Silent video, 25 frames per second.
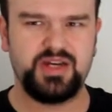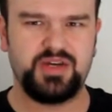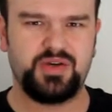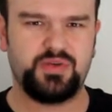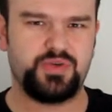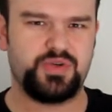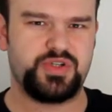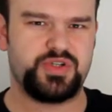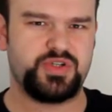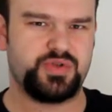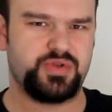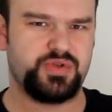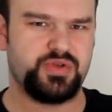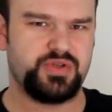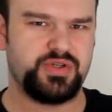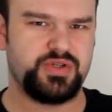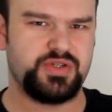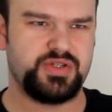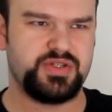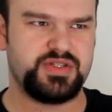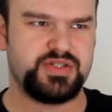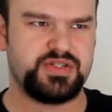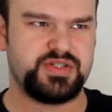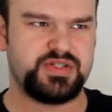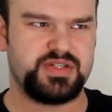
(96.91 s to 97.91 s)
which
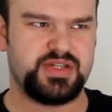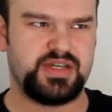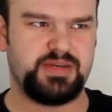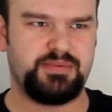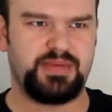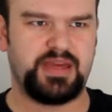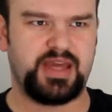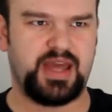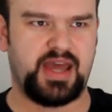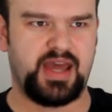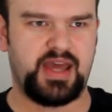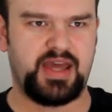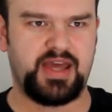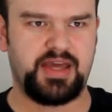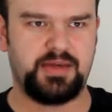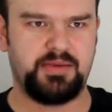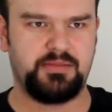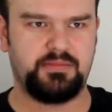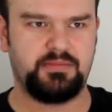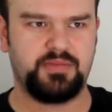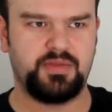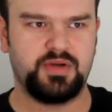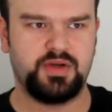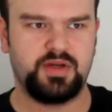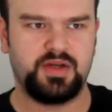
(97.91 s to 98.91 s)
was he
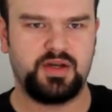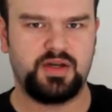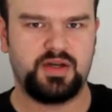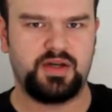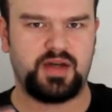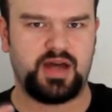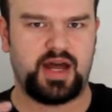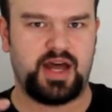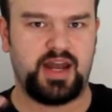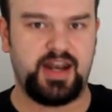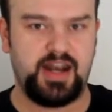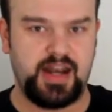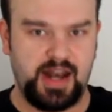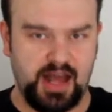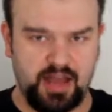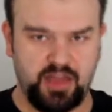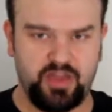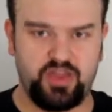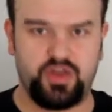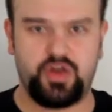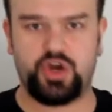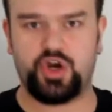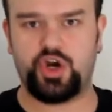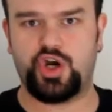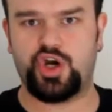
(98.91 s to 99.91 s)
became
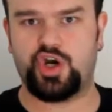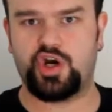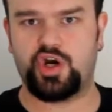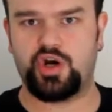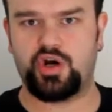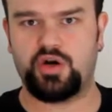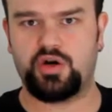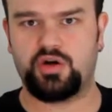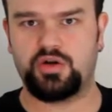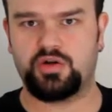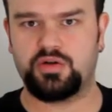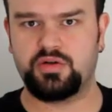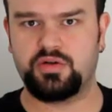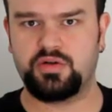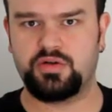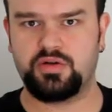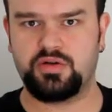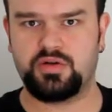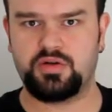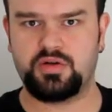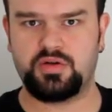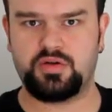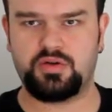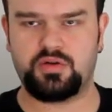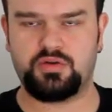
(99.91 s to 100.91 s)
another
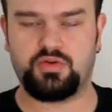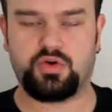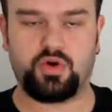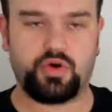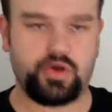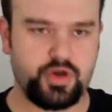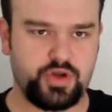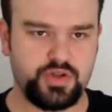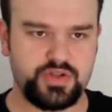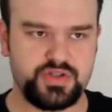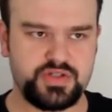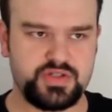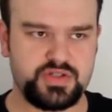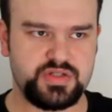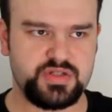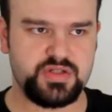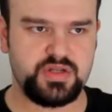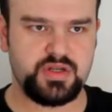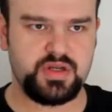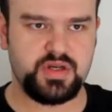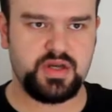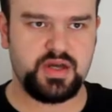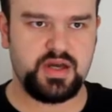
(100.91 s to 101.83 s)
Kronos.